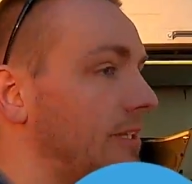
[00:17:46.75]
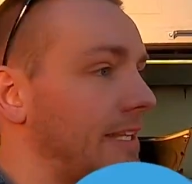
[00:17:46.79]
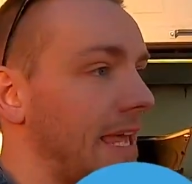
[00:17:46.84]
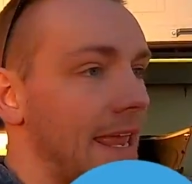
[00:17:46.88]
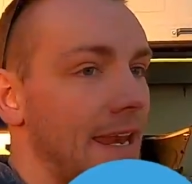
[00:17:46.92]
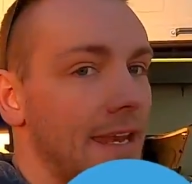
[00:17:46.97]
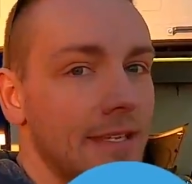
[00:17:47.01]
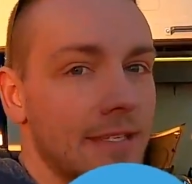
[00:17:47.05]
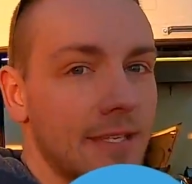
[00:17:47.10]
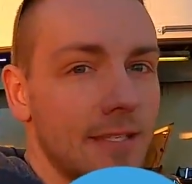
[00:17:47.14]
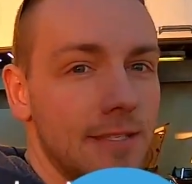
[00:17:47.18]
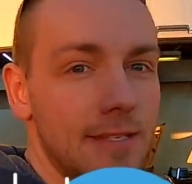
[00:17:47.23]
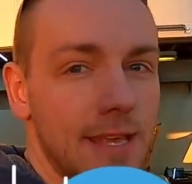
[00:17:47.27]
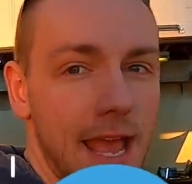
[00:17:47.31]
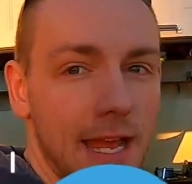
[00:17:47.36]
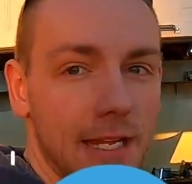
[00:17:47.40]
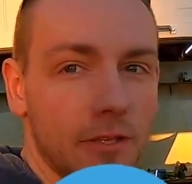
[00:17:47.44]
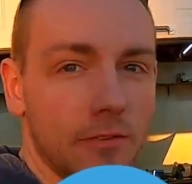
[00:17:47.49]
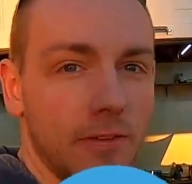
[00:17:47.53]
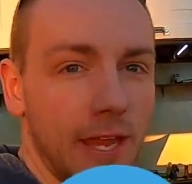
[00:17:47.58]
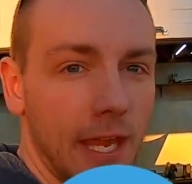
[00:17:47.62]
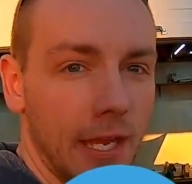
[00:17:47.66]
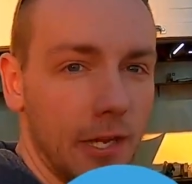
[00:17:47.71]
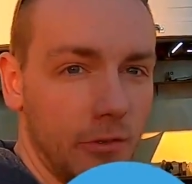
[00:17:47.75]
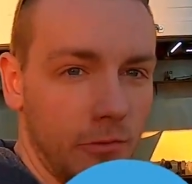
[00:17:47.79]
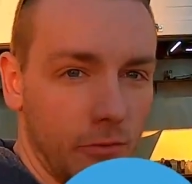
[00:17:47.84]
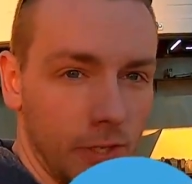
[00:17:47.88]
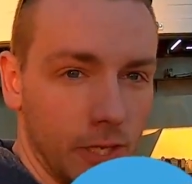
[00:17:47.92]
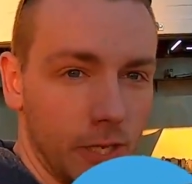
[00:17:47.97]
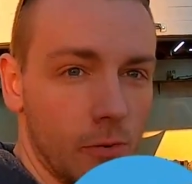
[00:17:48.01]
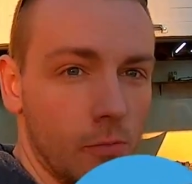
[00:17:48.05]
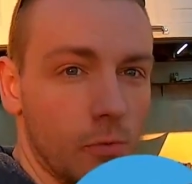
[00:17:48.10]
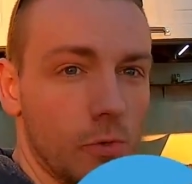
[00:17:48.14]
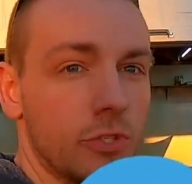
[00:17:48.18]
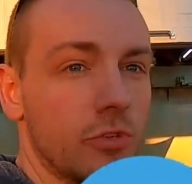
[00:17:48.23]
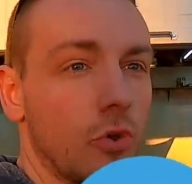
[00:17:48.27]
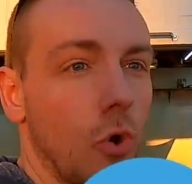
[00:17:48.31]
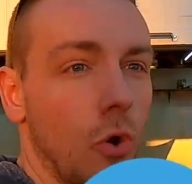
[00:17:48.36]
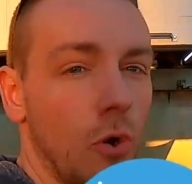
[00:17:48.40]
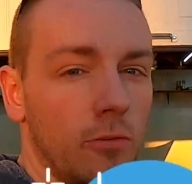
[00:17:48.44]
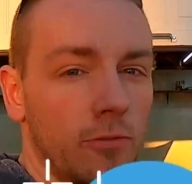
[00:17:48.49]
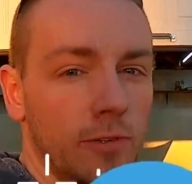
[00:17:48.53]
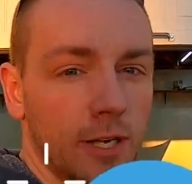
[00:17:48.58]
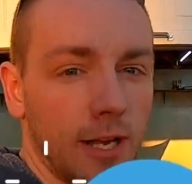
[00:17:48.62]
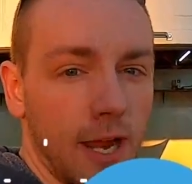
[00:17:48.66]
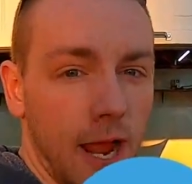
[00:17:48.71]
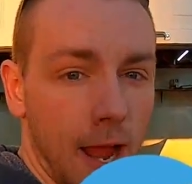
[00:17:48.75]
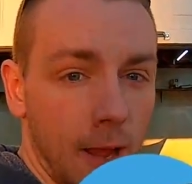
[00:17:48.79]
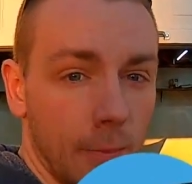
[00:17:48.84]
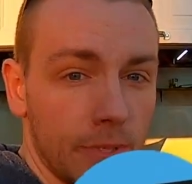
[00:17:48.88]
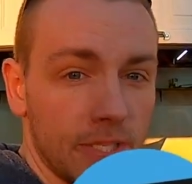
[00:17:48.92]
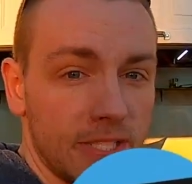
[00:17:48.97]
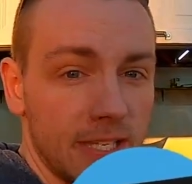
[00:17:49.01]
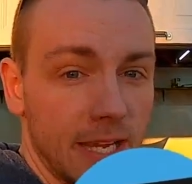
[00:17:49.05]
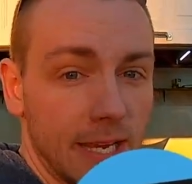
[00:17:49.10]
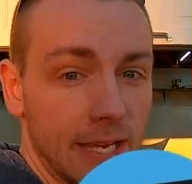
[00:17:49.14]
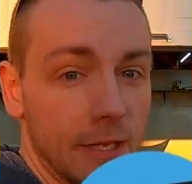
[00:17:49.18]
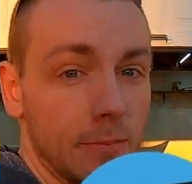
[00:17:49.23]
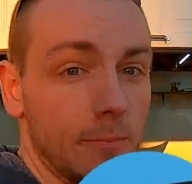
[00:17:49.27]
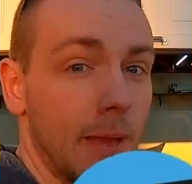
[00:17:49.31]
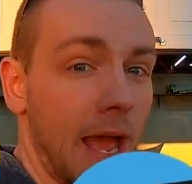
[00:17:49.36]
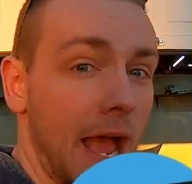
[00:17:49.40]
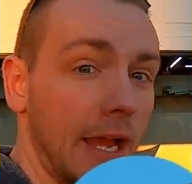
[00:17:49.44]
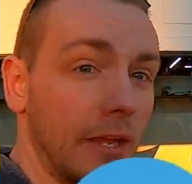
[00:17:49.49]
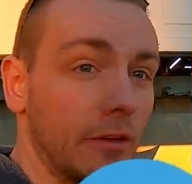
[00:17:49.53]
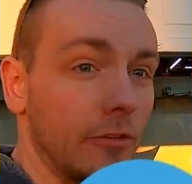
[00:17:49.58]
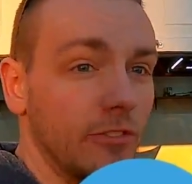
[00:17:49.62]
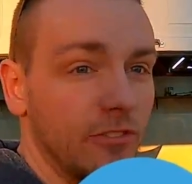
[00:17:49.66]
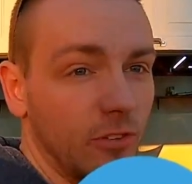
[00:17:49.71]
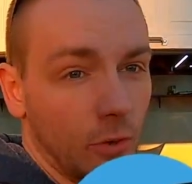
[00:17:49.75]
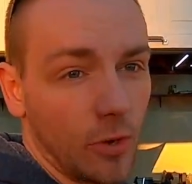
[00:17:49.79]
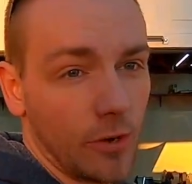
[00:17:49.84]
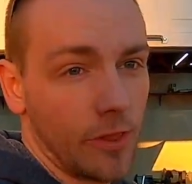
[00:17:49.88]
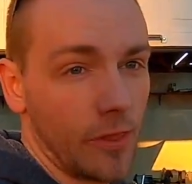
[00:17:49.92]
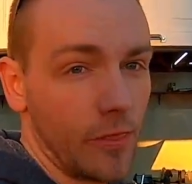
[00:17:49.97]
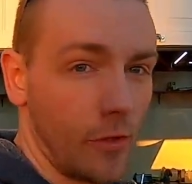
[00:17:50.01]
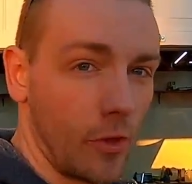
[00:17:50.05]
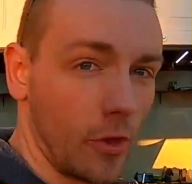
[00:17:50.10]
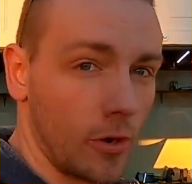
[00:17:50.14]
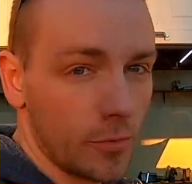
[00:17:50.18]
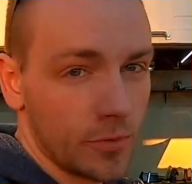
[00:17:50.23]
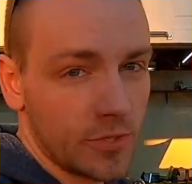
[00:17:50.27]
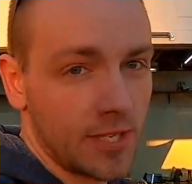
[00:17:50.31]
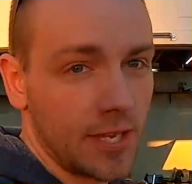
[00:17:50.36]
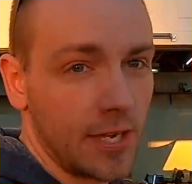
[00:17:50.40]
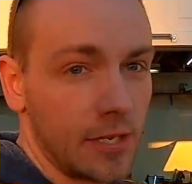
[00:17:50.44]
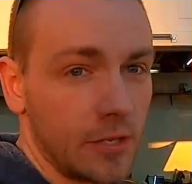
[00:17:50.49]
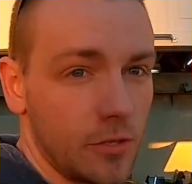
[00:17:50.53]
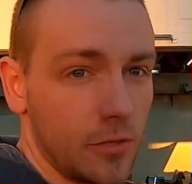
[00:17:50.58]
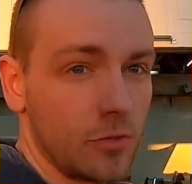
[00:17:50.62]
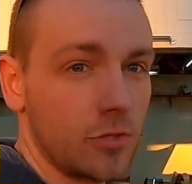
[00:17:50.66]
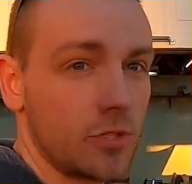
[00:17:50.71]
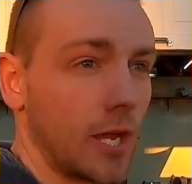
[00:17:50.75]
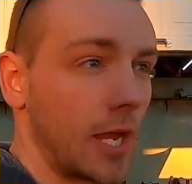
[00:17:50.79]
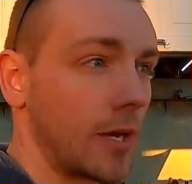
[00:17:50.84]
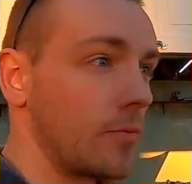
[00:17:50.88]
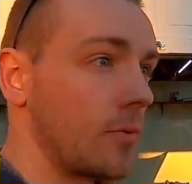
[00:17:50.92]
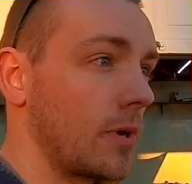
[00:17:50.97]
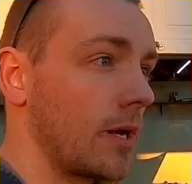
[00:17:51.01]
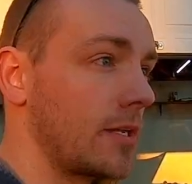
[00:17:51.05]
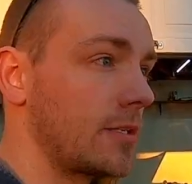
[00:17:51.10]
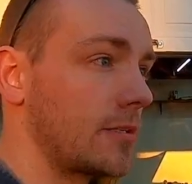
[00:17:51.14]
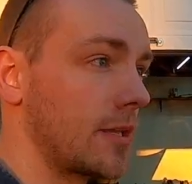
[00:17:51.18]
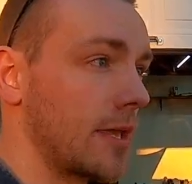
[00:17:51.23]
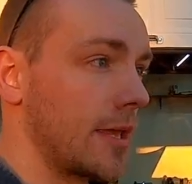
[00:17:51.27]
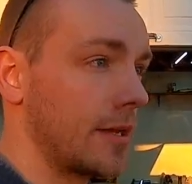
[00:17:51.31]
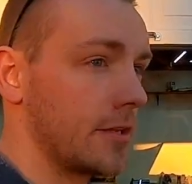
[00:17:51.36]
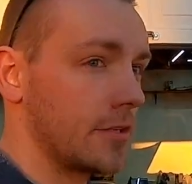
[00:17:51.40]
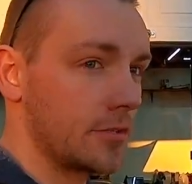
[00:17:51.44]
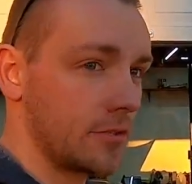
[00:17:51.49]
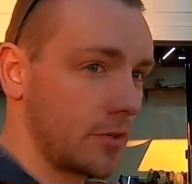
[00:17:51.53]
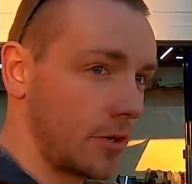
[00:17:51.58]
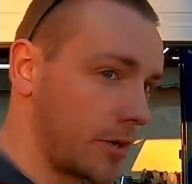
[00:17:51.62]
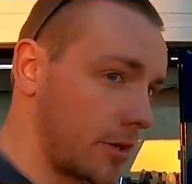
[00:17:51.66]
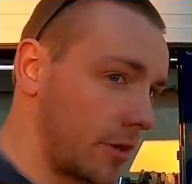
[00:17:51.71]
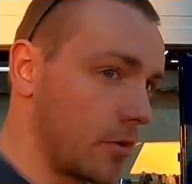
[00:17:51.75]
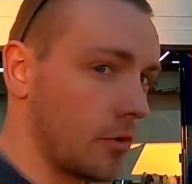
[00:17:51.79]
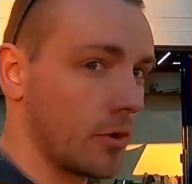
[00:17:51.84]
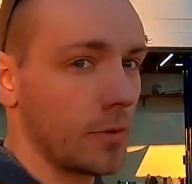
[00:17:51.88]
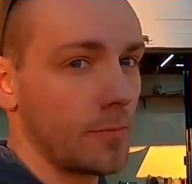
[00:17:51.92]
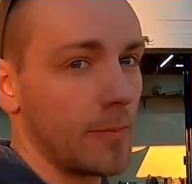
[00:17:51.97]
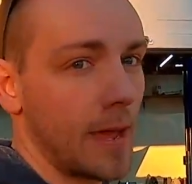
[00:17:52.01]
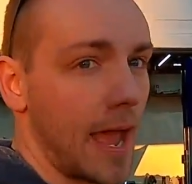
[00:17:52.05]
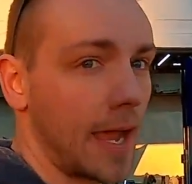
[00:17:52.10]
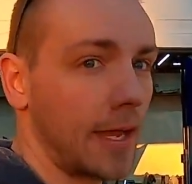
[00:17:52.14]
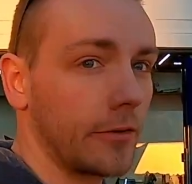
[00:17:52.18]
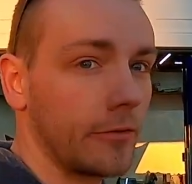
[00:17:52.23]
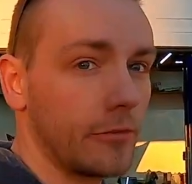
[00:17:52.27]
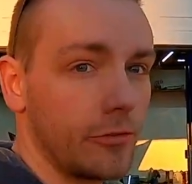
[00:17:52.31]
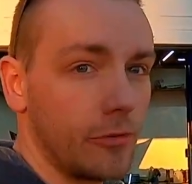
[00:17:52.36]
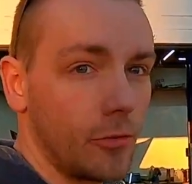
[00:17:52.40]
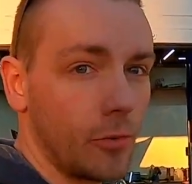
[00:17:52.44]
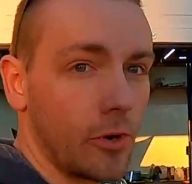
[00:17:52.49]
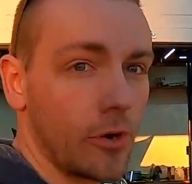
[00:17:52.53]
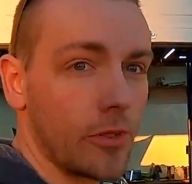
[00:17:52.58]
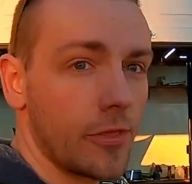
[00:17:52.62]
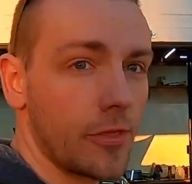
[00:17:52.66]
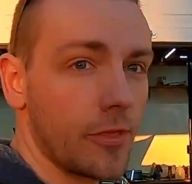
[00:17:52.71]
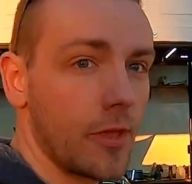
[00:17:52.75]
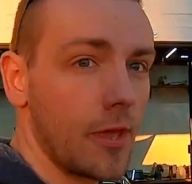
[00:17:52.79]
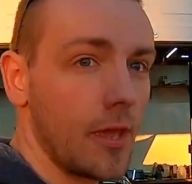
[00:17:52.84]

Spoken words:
that is the active handling was overcompensating back and forth. I thought it was getting too sideways, and it started going back and forth.